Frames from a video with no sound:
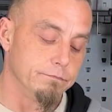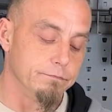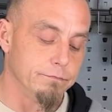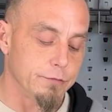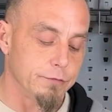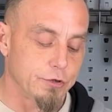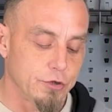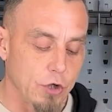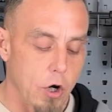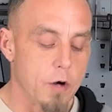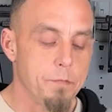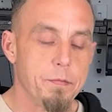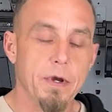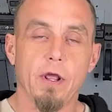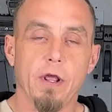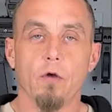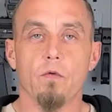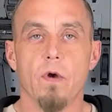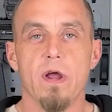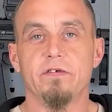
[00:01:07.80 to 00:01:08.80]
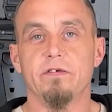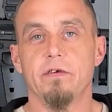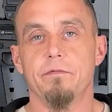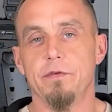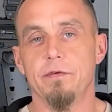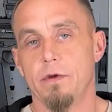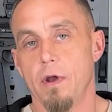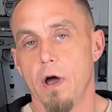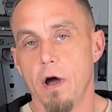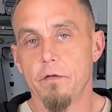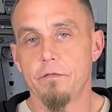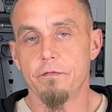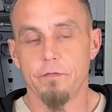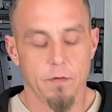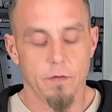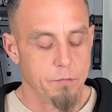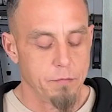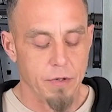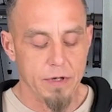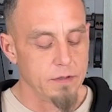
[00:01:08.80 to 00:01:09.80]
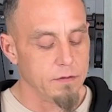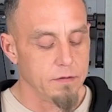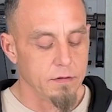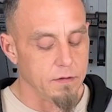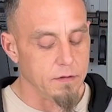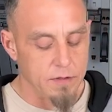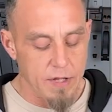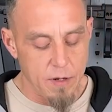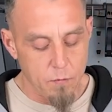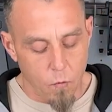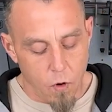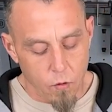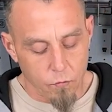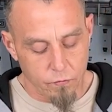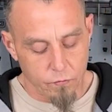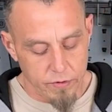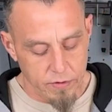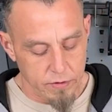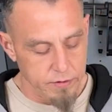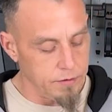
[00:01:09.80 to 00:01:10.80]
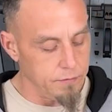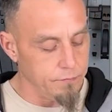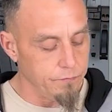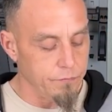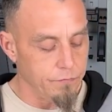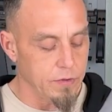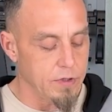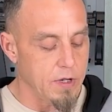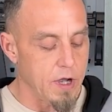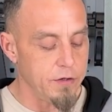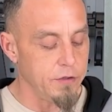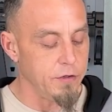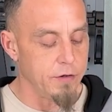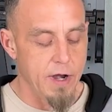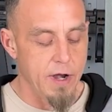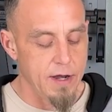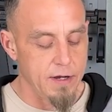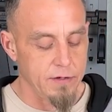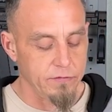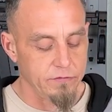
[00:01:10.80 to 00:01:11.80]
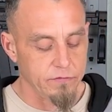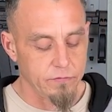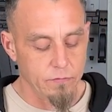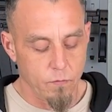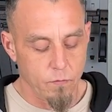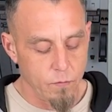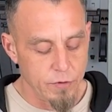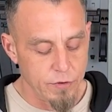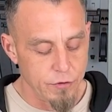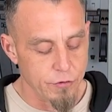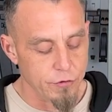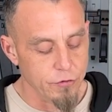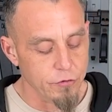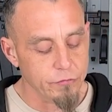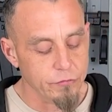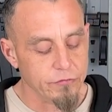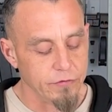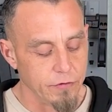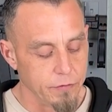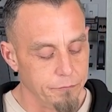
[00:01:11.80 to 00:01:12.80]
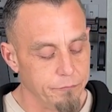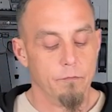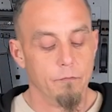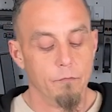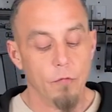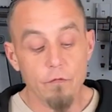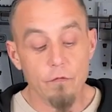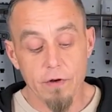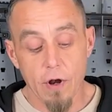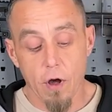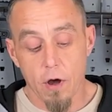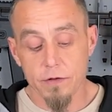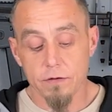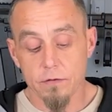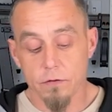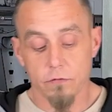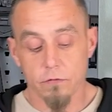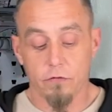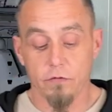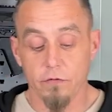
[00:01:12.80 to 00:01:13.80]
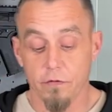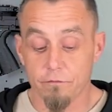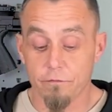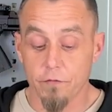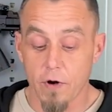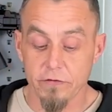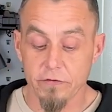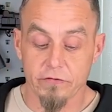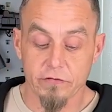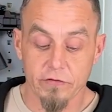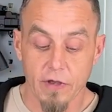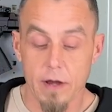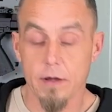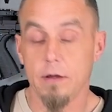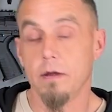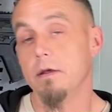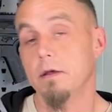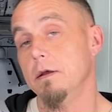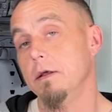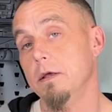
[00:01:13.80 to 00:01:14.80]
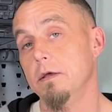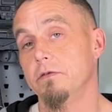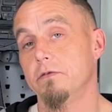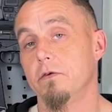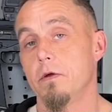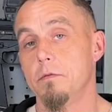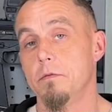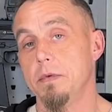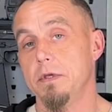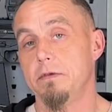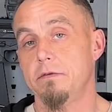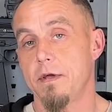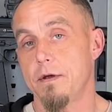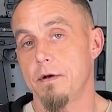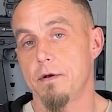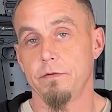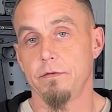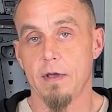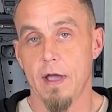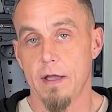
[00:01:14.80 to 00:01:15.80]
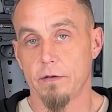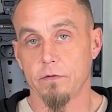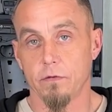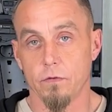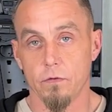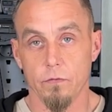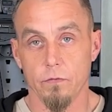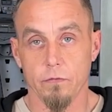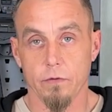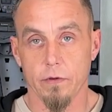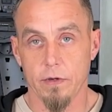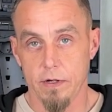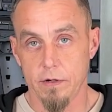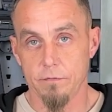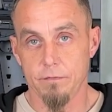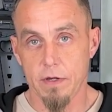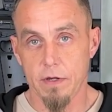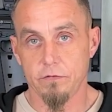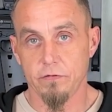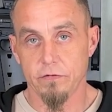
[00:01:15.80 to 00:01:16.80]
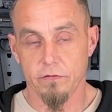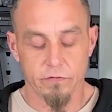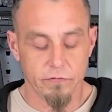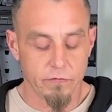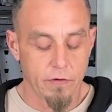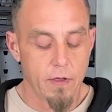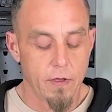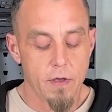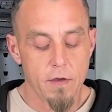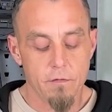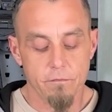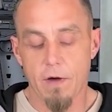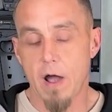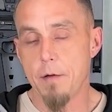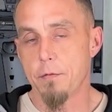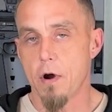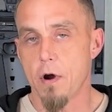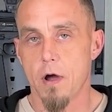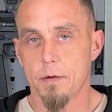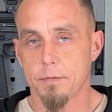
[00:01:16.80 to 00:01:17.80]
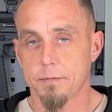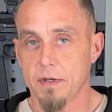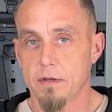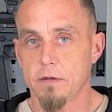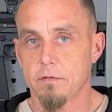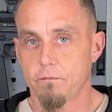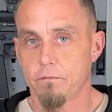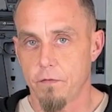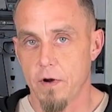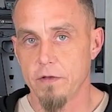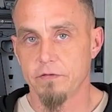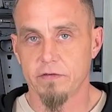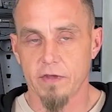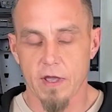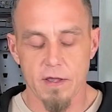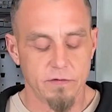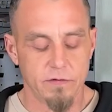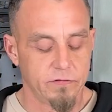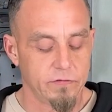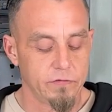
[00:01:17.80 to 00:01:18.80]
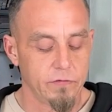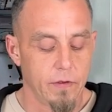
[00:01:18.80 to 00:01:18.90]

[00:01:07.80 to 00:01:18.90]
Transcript: sharp and aggressive enough, but they won't really cut your hands when you're using them. Moving on to the front sight, it is going to be Taran Tactical Innovations fiber optic front sights.